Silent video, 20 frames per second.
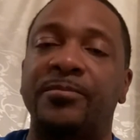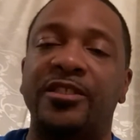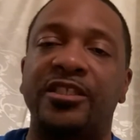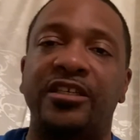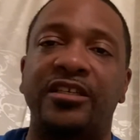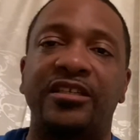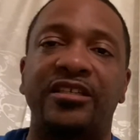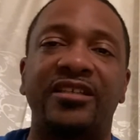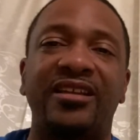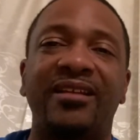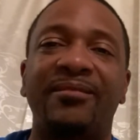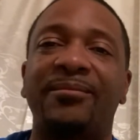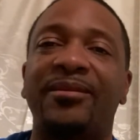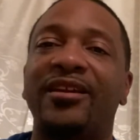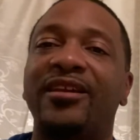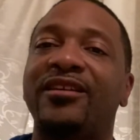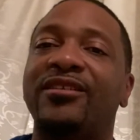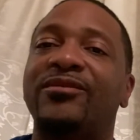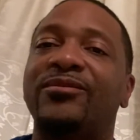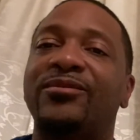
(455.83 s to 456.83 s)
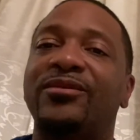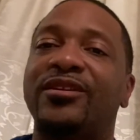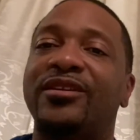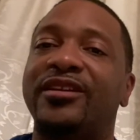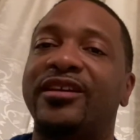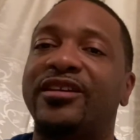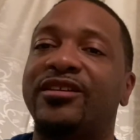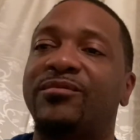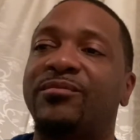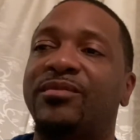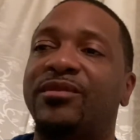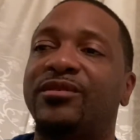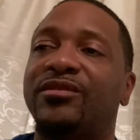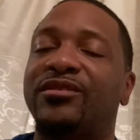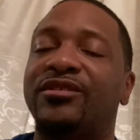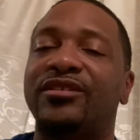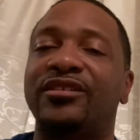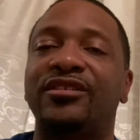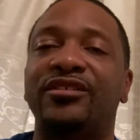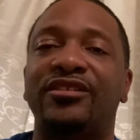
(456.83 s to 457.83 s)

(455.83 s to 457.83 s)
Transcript: stop hating on the next person.